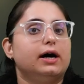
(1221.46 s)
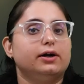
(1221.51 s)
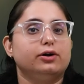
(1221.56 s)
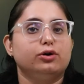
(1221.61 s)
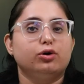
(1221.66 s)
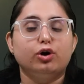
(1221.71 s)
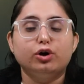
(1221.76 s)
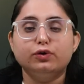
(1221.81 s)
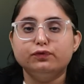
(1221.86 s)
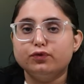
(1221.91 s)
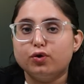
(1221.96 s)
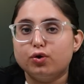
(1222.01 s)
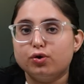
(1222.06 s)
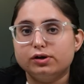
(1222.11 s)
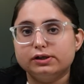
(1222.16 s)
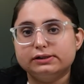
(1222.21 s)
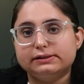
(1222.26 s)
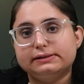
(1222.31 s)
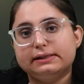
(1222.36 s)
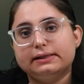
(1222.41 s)
are not
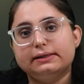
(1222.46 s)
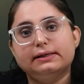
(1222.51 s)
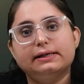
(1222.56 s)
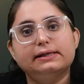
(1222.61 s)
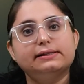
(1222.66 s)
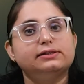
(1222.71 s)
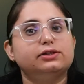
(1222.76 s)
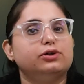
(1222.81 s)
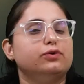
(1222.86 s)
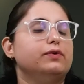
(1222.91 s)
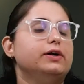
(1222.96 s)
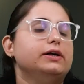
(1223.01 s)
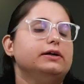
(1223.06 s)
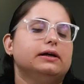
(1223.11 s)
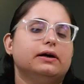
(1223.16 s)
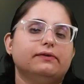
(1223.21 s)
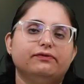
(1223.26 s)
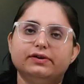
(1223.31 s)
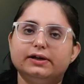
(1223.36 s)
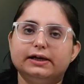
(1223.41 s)
focused in this, you will
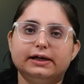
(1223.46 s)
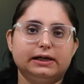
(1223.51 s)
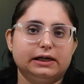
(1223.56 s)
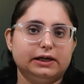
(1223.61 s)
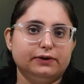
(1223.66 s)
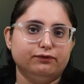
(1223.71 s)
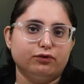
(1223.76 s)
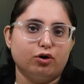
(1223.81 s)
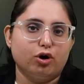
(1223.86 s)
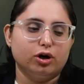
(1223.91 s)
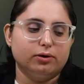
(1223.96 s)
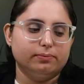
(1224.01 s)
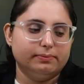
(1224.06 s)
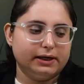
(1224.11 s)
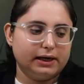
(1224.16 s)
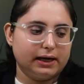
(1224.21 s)
definitely fall